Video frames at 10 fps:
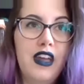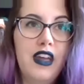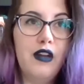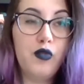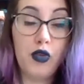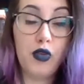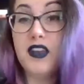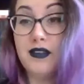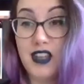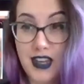It was worth
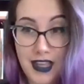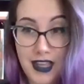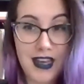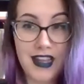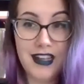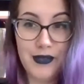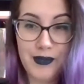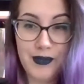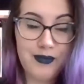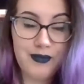it dedicating
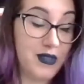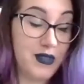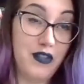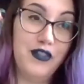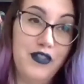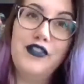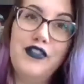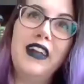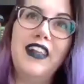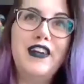years of
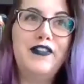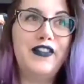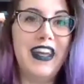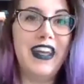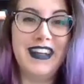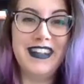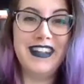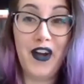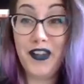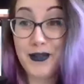my life and
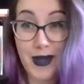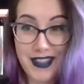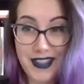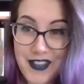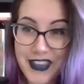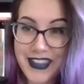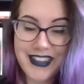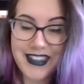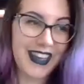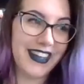all of my
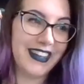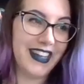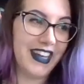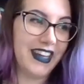savings, and